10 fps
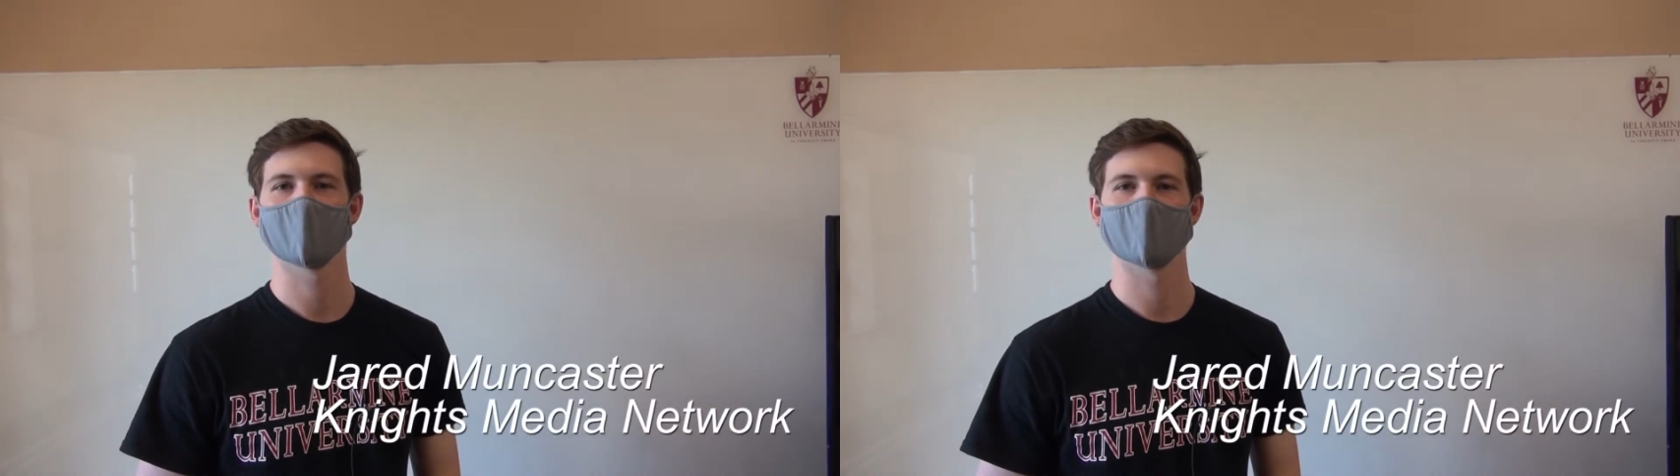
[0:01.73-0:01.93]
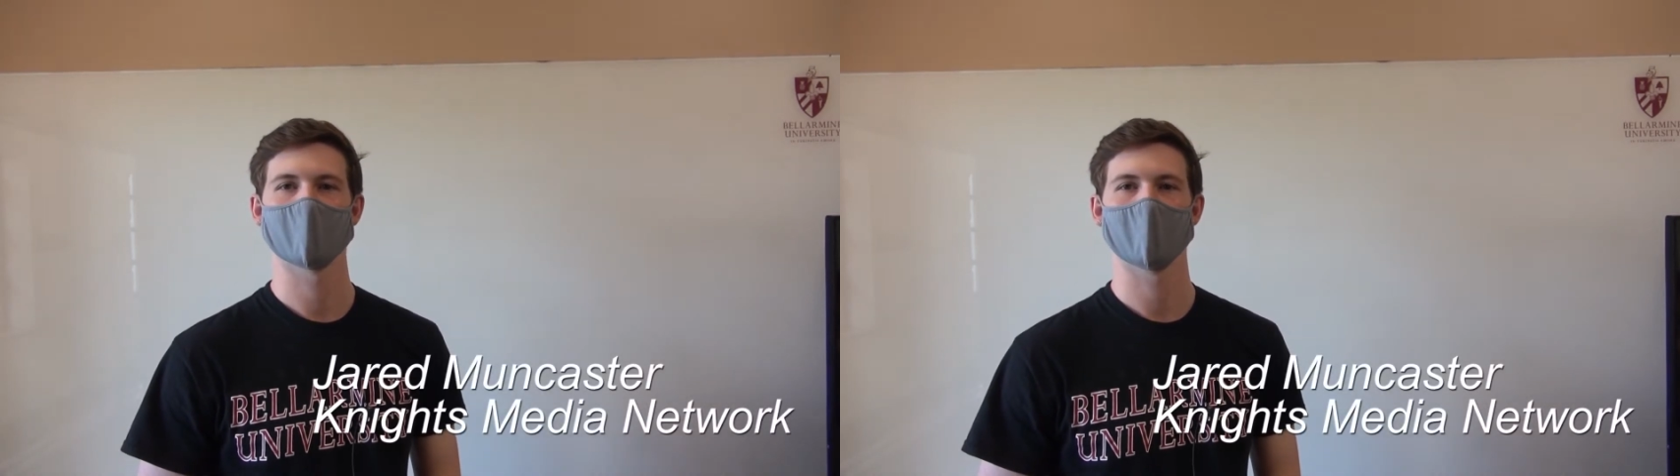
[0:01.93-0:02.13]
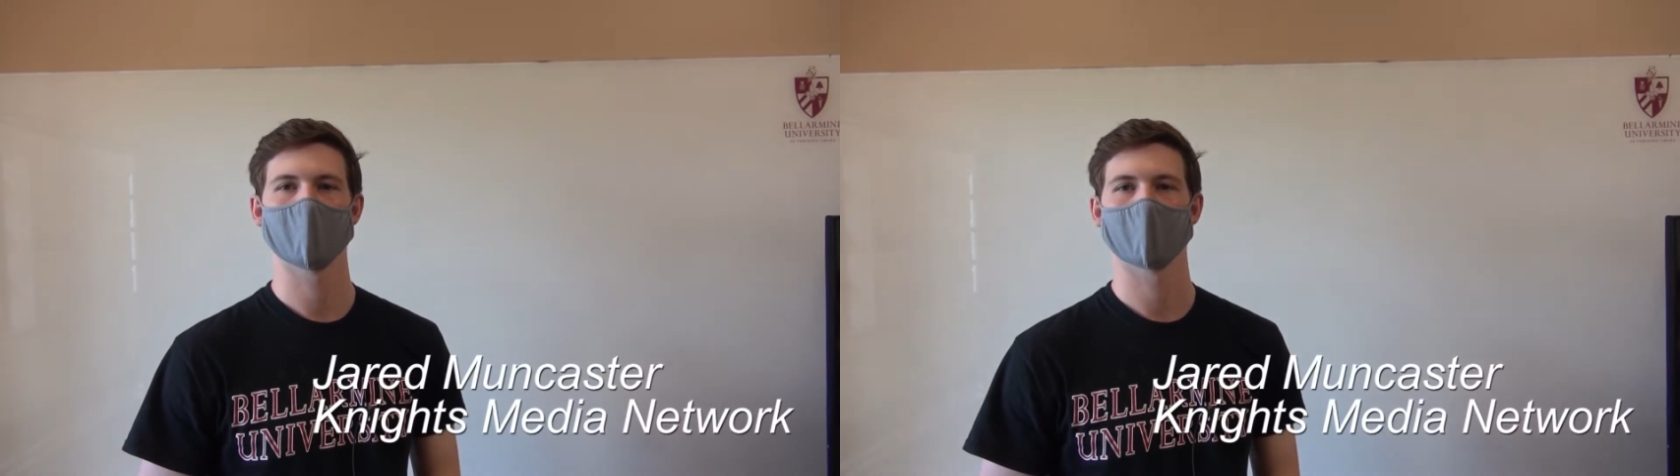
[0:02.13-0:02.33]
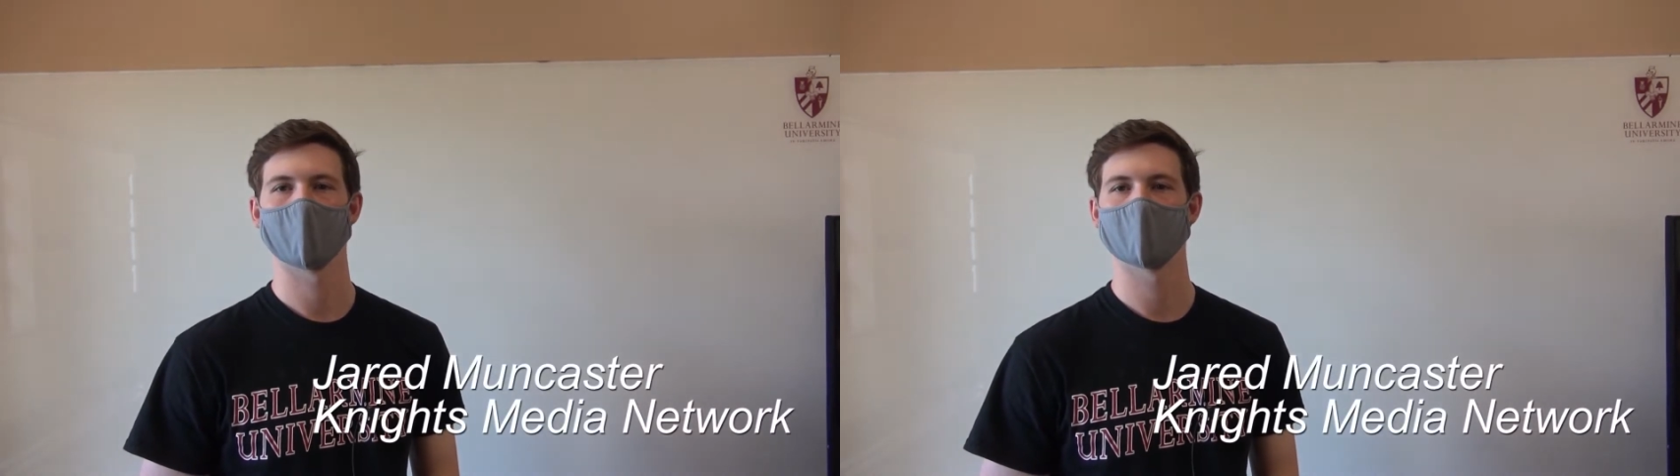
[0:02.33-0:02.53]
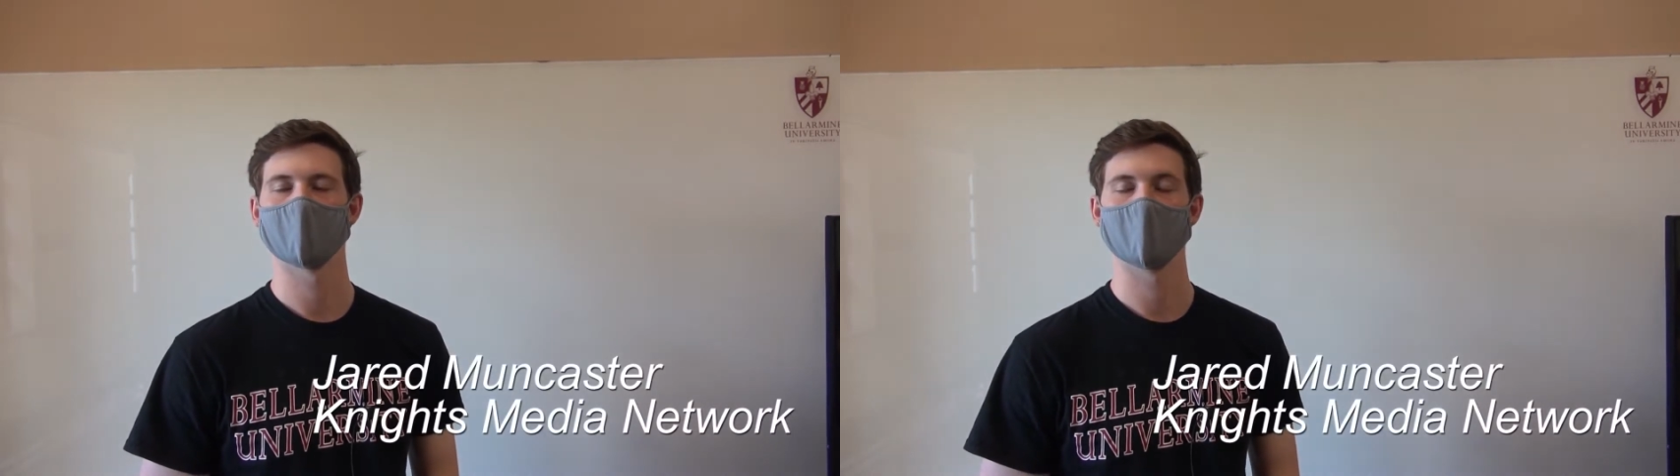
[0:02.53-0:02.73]
and today we're
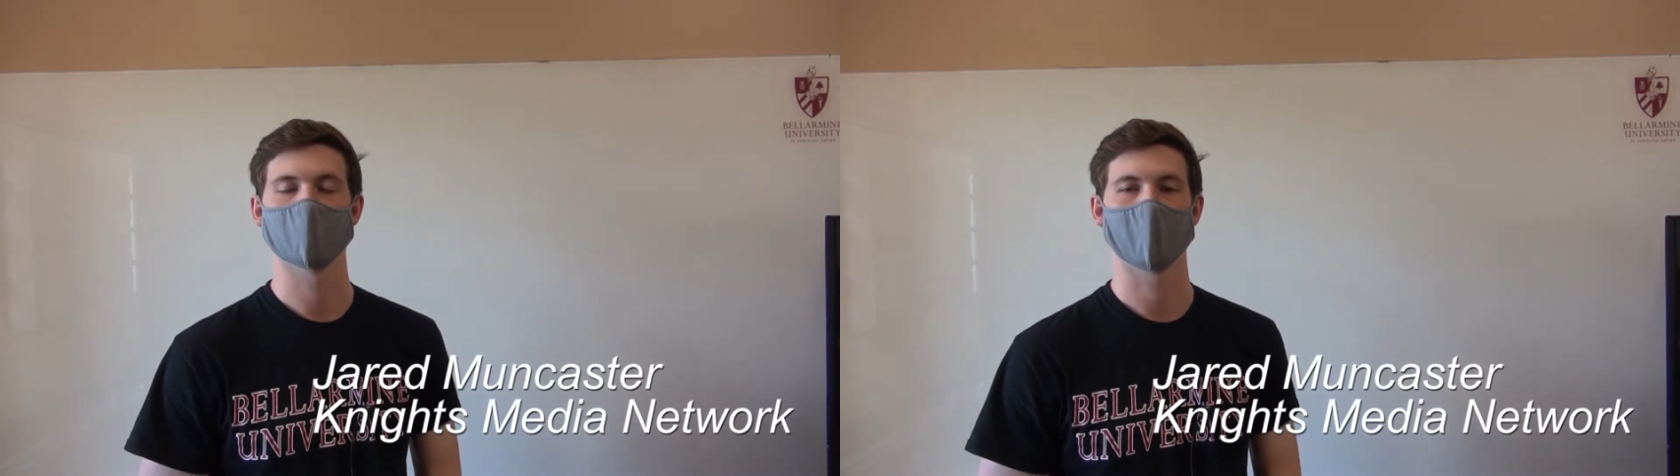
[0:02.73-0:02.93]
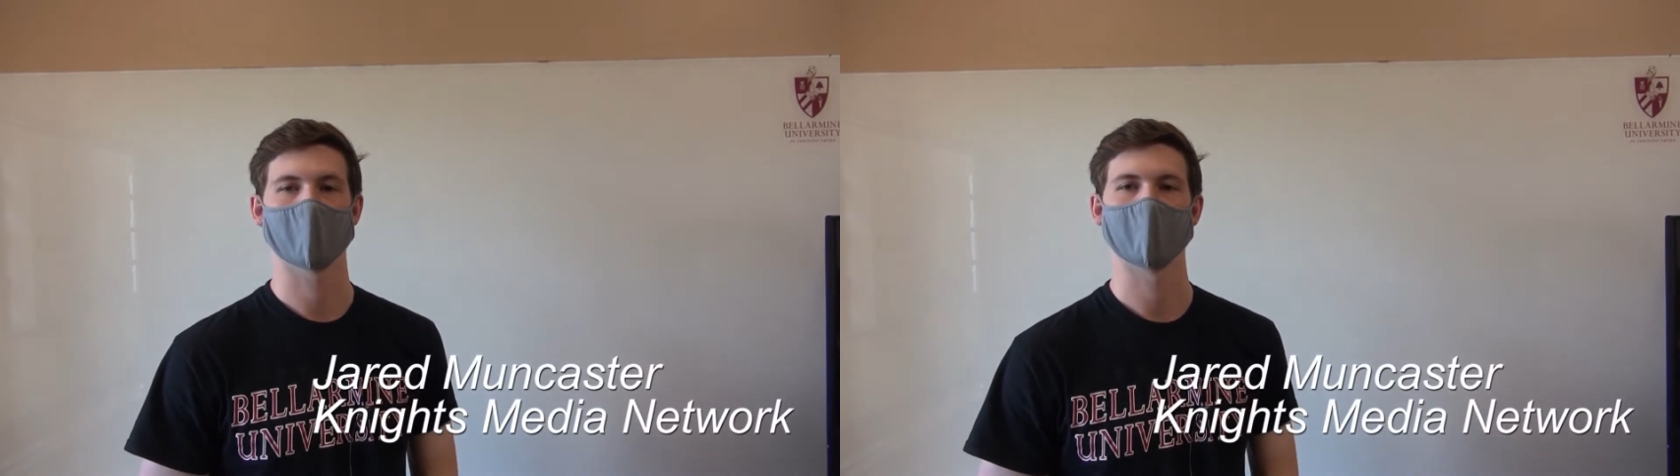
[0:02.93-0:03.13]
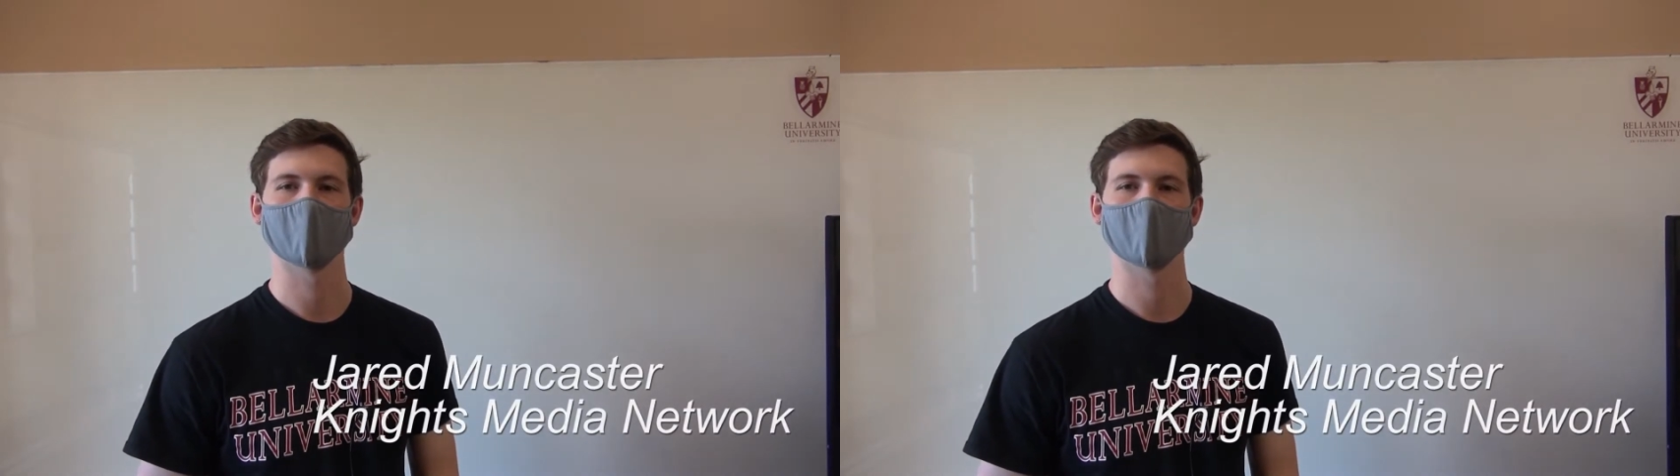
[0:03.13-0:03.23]
going to be talking